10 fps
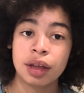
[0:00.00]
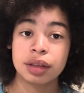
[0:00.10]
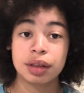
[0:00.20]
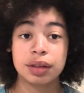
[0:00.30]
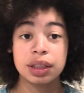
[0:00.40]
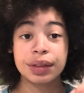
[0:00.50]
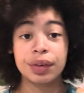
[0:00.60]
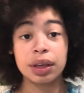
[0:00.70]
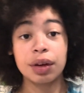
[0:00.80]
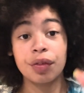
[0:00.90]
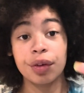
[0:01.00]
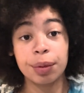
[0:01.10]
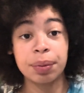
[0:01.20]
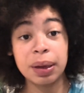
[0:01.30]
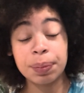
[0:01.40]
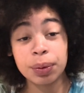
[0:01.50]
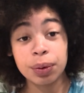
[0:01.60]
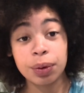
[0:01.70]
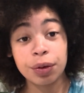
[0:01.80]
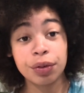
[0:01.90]
So this video for the
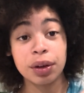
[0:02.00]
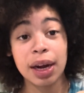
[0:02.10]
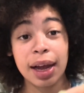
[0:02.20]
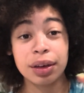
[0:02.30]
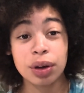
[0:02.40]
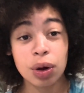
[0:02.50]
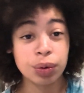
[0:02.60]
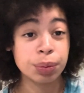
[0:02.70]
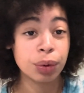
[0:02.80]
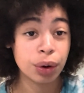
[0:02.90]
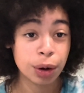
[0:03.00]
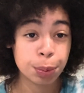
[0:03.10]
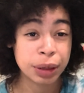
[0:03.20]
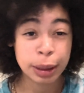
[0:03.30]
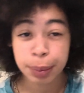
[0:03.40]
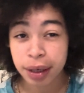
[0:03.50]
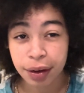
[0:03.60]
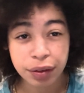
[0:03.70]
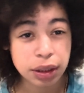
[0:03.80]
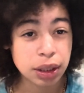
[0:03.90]
people who feel like knowing more, peeping
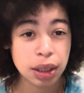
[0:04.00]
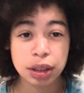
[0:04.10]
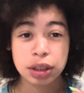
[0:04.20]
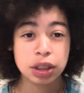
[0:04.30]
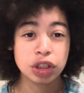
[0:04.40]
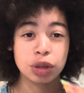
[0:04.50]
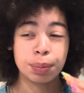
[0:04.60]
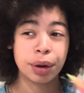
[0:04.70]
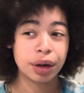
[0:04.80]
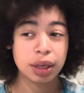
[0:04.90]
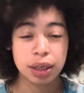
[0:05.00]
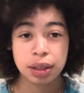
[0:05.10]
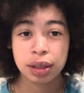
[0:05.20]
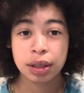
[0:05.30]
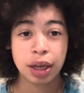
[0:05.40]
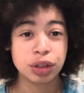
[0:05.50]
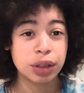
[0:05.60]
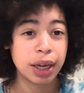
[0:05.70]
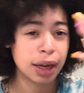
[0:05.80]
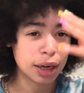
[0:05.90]
everything is such a burden that you
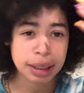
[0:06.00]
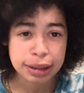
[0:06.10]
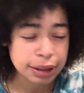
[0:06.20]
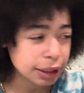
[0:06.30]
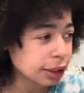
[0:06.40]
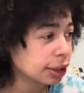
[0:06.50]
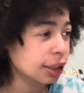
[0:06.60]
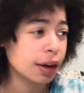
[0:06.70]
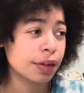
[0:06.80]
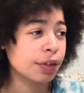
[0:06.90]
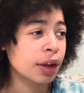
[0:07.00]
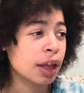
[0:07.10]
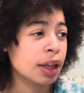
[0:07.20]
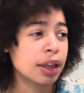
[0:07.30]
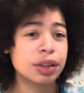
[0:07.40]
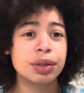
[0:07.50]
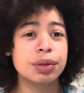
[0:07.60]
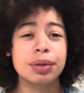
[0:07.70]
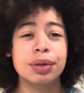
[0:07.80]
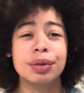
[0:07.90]
can't unsee stuff, that
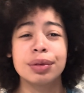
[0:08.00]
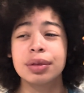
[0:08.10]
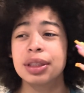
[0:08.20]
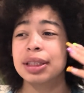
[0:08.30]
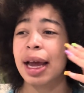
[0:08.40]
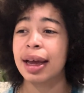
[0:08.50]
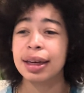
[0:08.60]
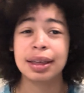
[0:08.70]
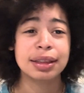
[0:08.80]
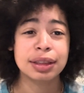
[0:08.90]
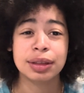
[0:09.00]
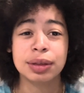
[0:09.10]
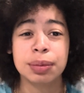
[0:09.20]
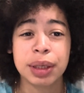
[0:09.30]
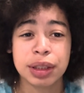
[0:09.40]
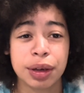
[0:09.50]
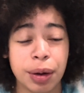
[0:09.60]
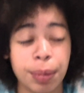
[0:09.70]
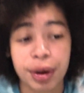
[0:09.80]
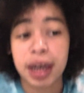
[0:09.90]
you just hate it. It's just too much on
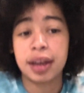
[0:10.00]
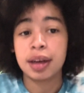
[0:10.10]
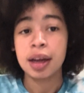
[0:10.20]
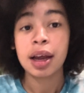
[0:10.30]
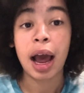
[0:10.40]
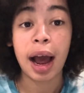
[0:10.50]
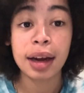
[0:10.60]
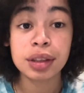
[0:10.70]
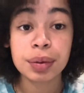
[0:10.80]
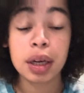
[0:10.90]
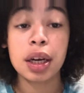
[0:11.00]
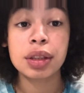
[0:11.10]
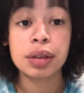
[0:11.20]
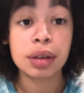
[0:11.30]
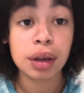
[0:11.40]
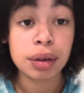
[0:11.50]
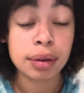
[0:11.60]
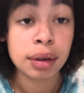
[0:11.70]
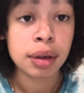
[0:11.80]
your brain. I just want to let you know,